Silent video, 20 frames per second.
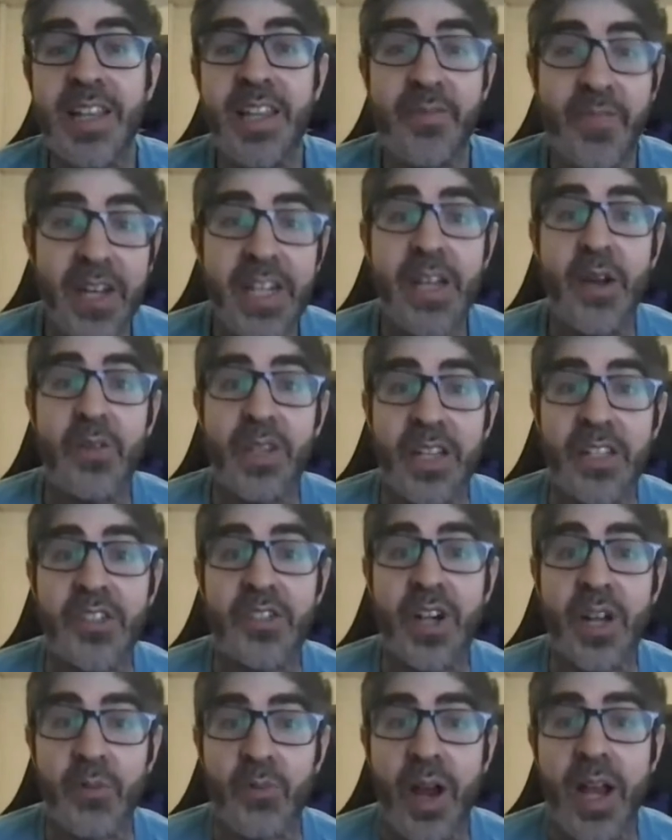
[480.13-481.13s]
in the video
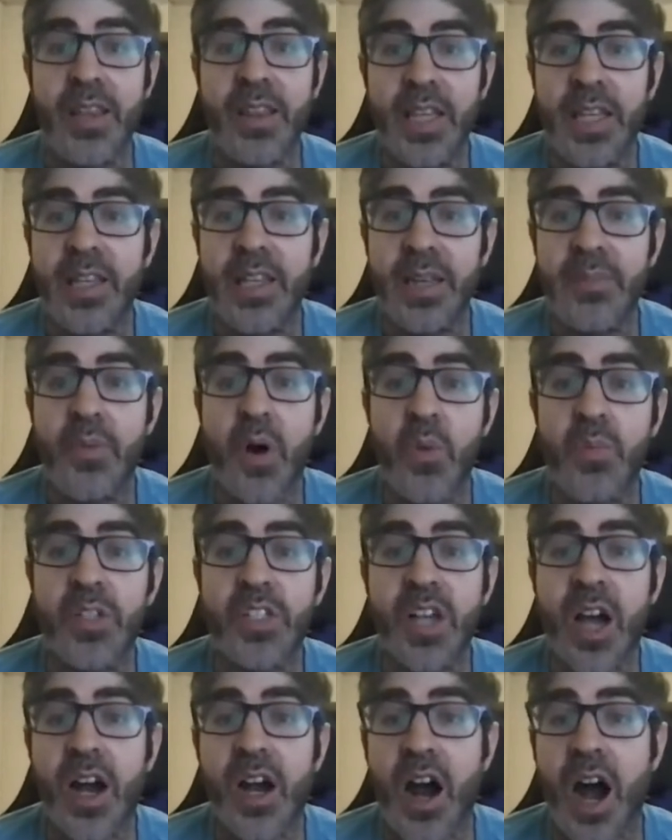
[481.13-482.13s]
yesterday, right? The
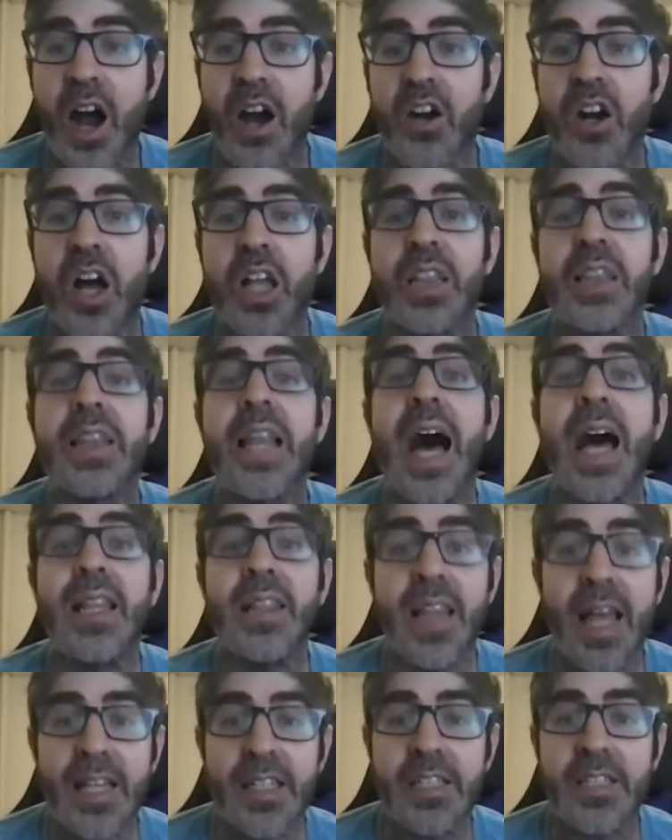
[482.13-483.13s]
moments are a
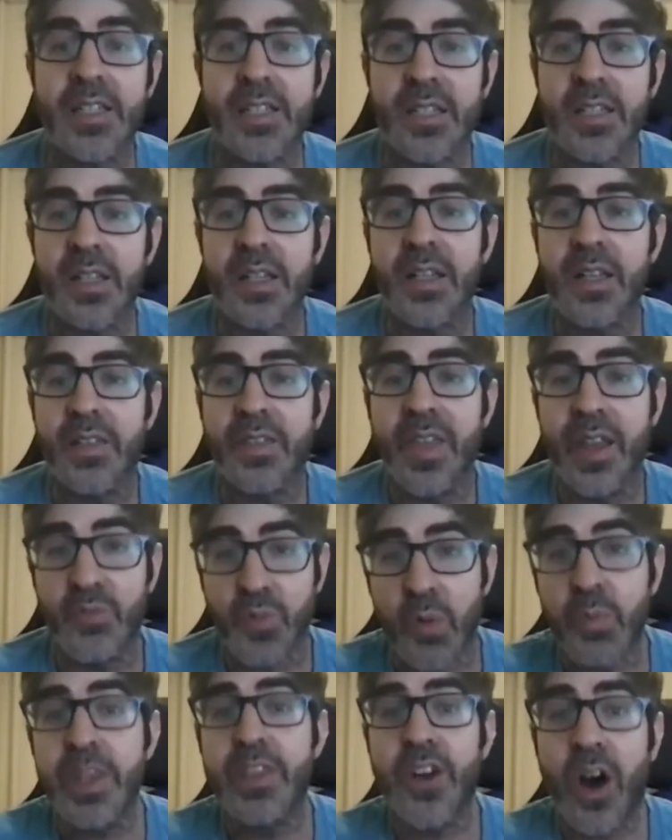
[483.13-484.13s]
lot less than
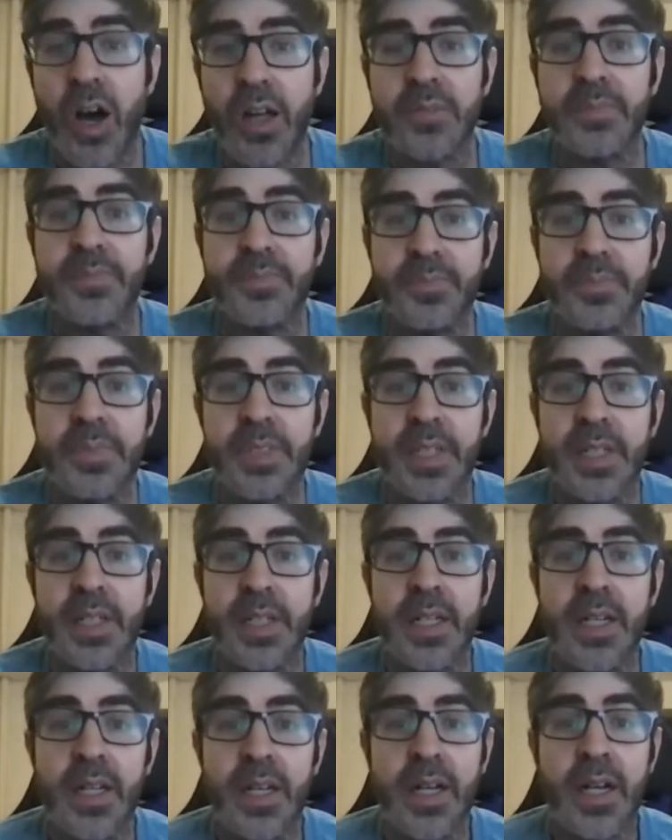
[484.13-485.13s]
what we thought.
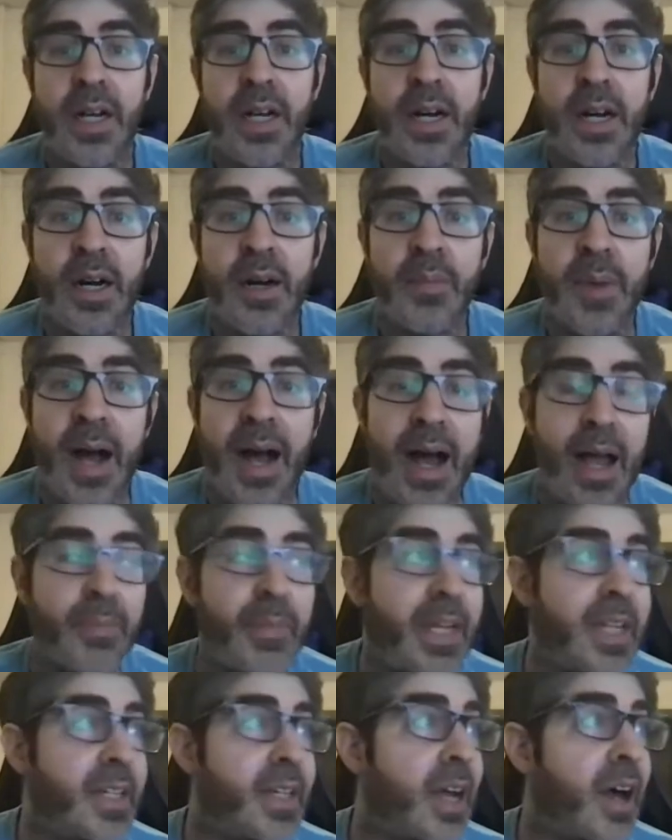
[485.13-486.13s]
I
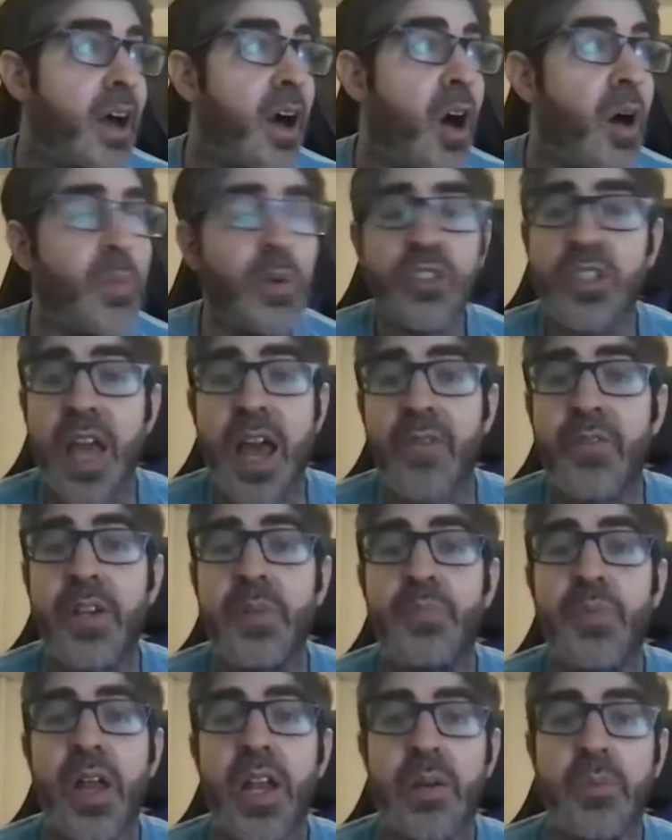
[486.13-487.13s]
mean, almost every
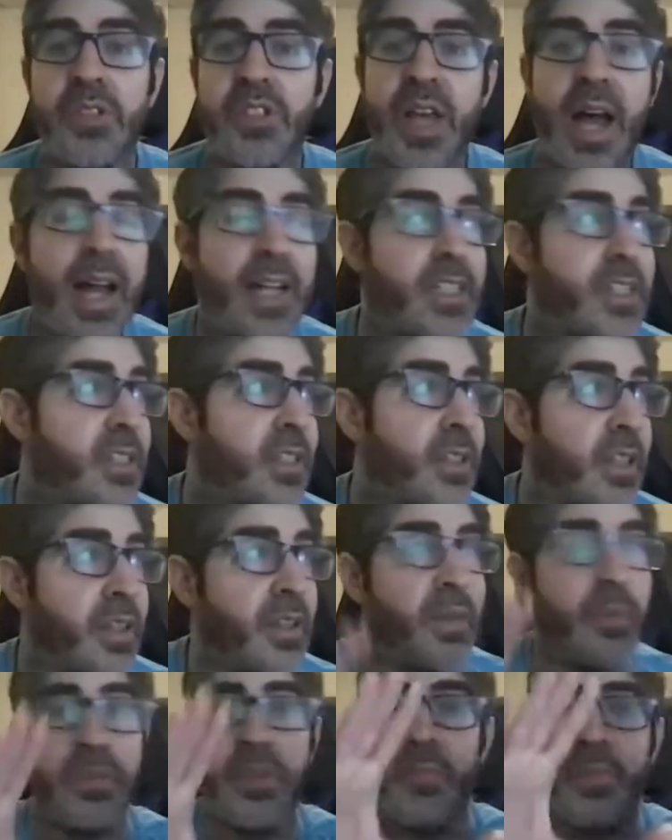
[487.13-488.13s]
player besides
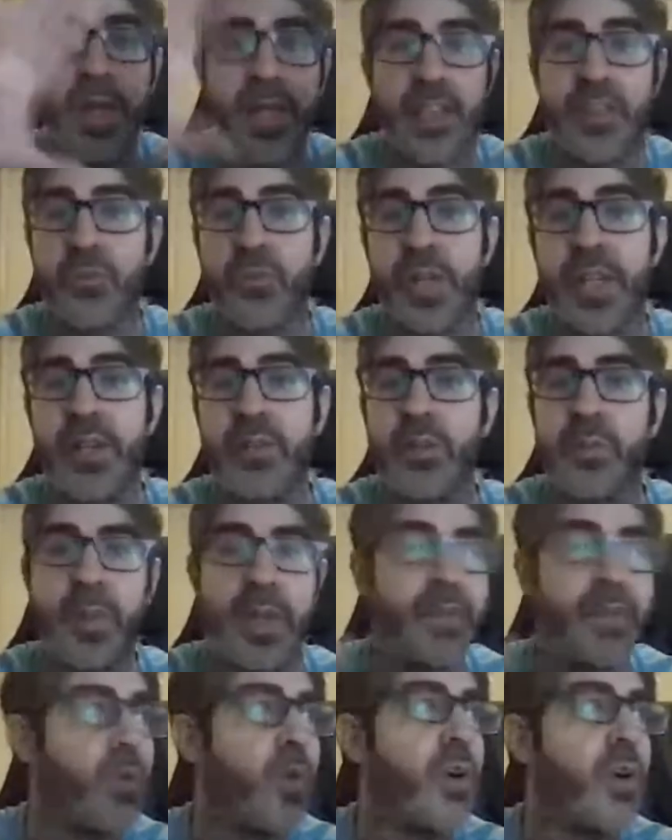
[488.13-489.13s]
the big three or
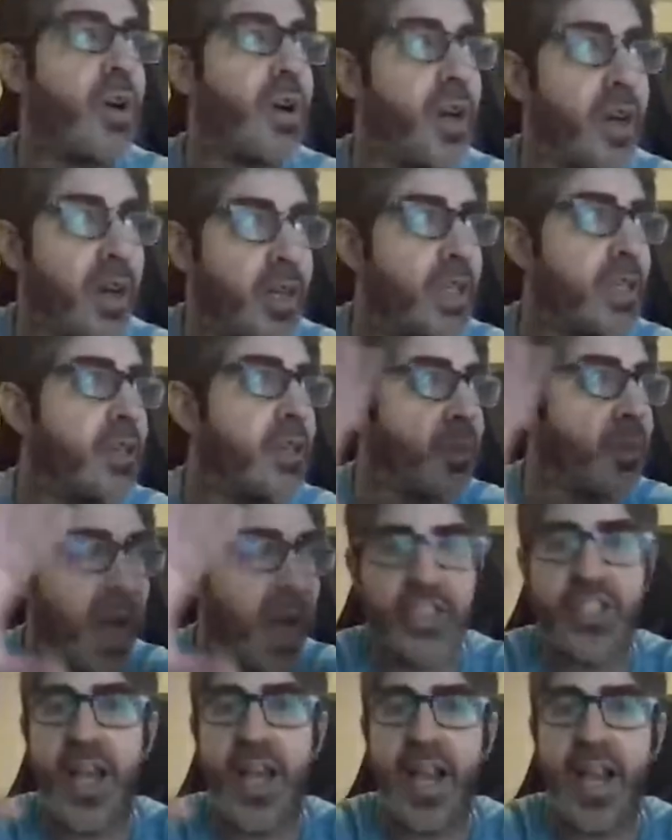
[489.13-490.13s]
big four,
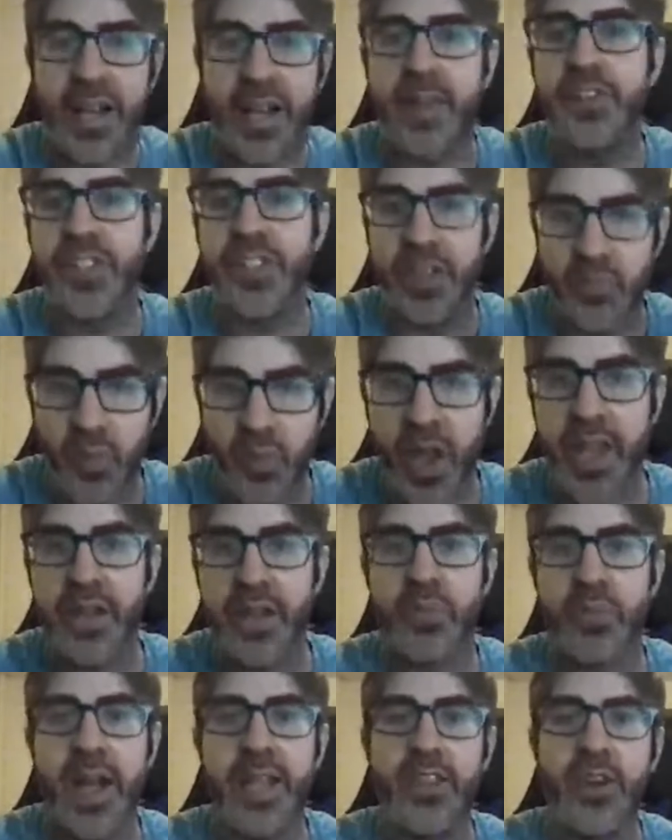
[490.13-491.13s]
LeBron, Shaq, and Iverson and Wade,
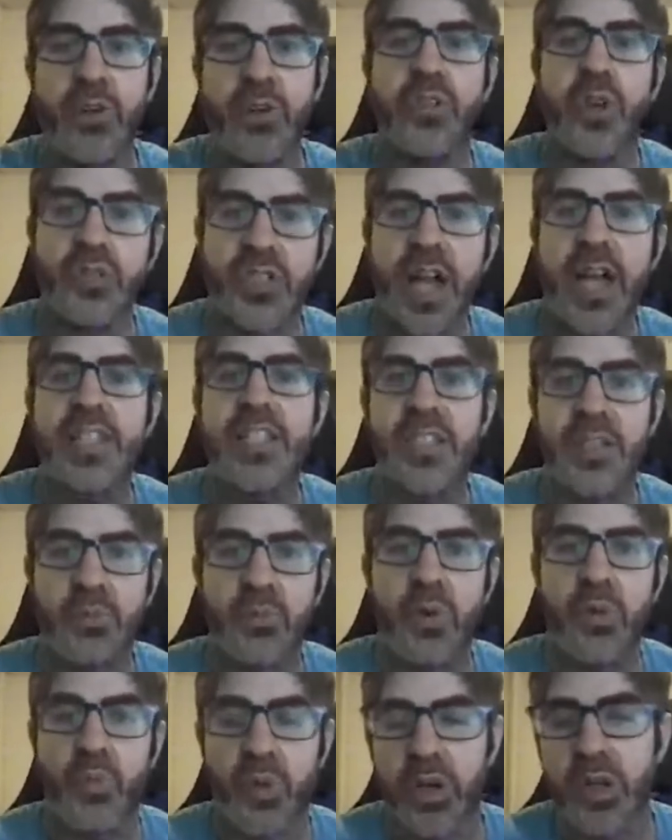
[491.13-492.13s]
right? Those guys
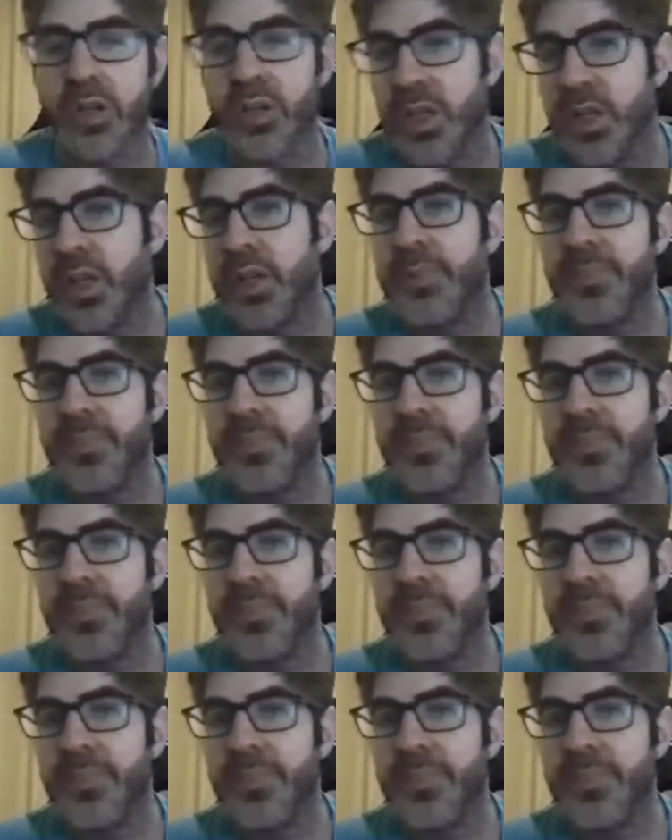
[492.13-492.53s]
were